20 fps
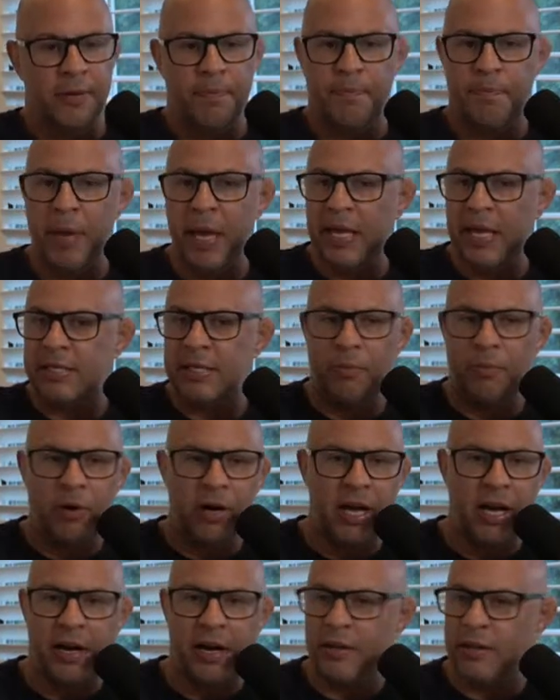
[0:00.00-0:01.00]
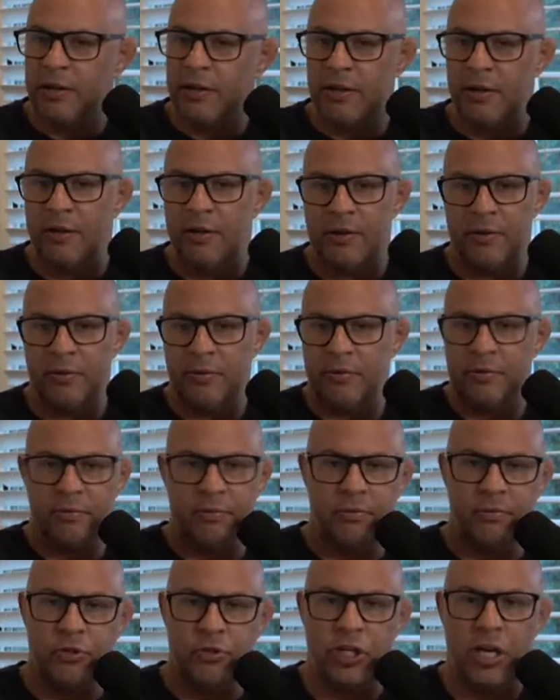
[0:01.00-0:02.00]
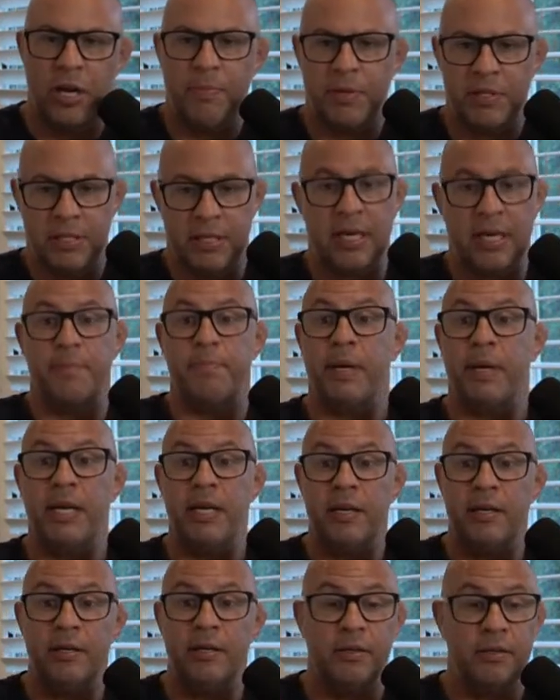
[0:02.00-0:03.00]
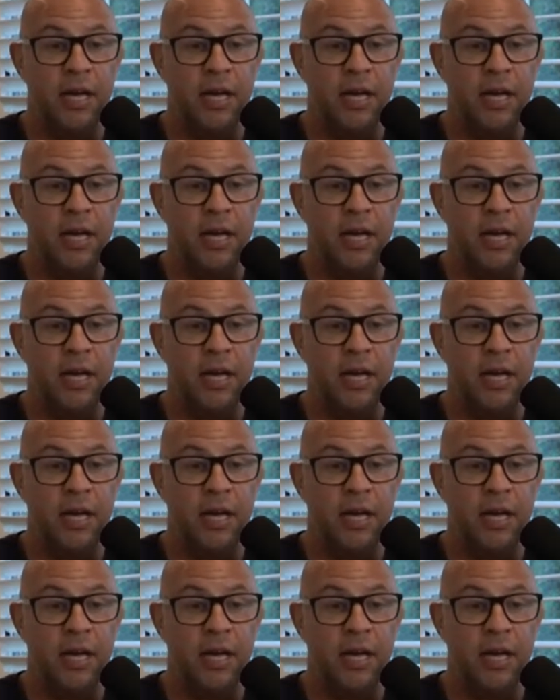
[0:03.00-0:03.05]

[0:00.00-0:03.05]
pick someone out of the gym and say be